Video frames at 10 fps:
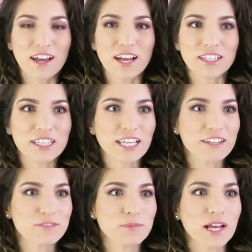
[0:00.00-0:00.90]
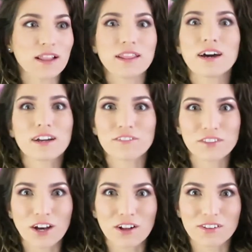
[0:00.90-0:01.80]
and it gives me a lot of
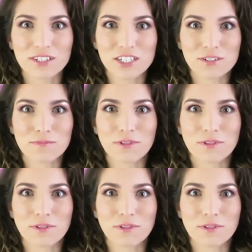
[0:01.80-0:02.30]
knowledge,